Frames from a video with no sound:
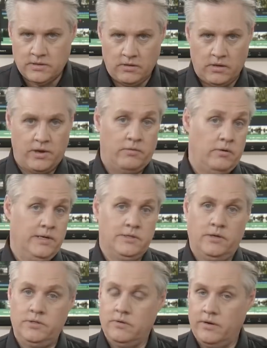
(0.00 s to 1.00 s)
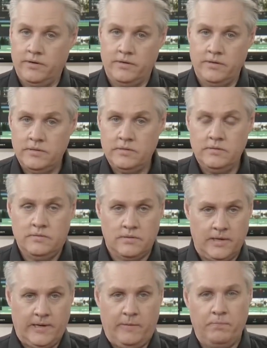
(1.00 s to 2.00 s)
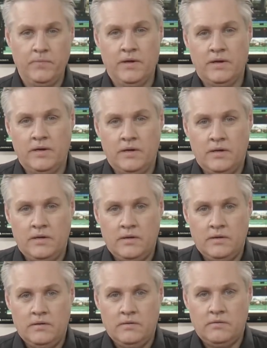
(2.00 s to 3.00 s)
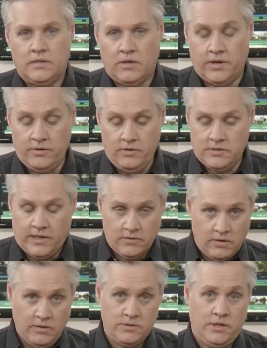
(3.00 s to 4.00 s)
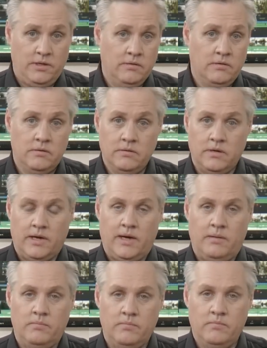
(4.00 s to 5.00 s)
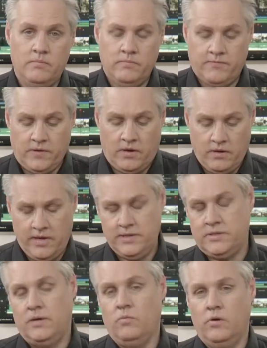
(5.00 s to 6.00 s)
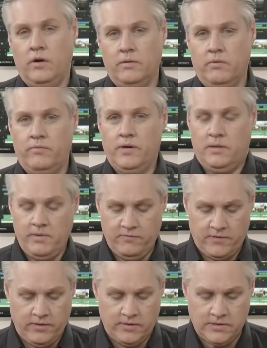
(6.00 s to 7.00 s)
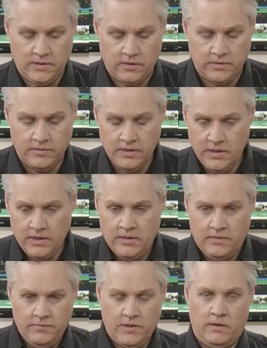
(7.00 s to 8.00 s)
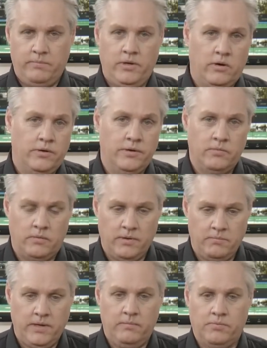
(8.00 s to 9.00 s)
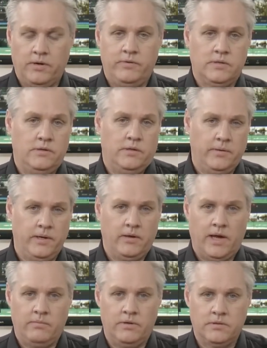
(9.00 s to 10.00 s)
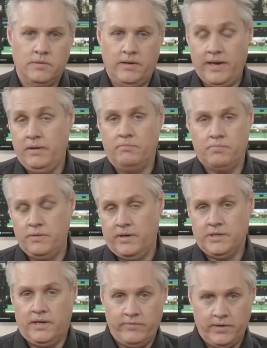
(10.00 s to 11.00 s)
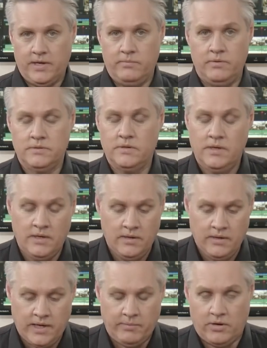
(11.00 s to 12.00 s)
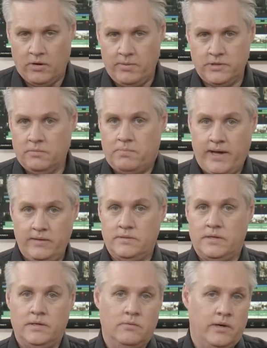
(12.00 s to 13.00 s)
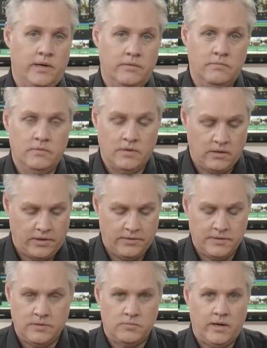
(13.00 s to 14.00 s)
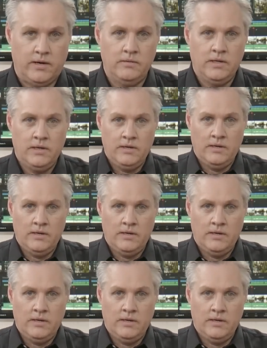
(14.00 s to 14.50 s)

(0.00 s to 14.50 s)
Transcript: There's a lot of research gone into this. There's a lot of new technology. For the highest end work, we've really been focusing on going beyond what we'd been previously doing in cameras, in pretty much any of our cameras. And we've got a whole bunch of patents underway on a lot of this as well.